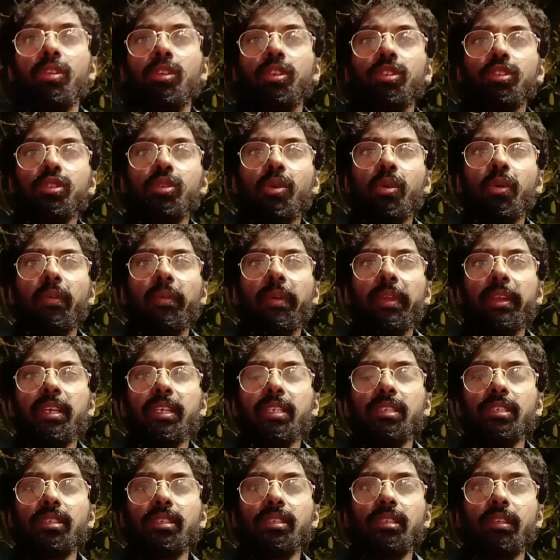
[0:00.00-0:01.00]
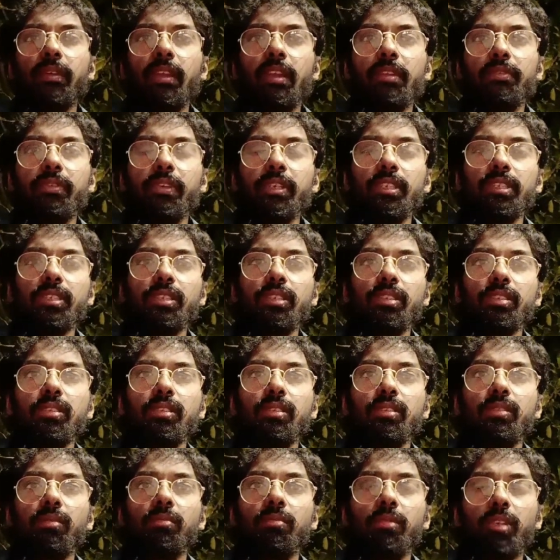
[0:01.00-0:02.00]
So trainers, the very first
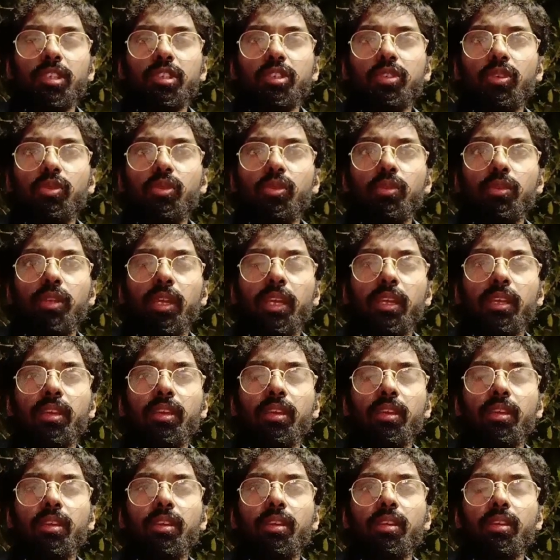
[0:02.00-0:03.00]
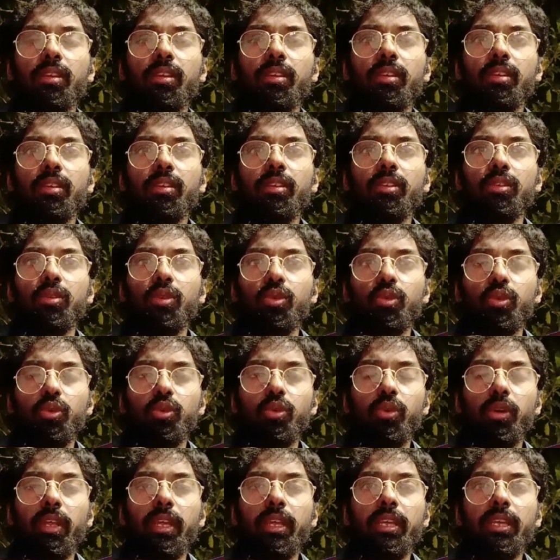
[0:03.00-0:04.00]
must to do thing to do
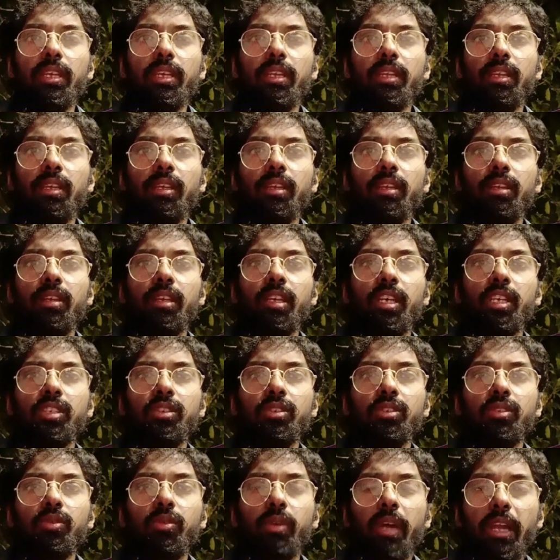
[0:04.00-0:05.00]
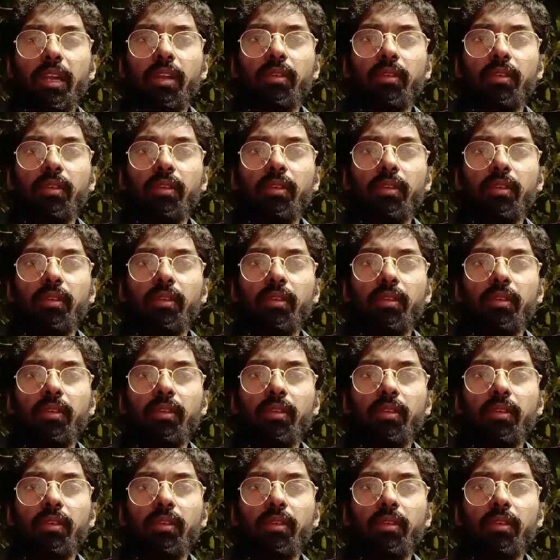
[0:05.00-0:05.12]
today is to head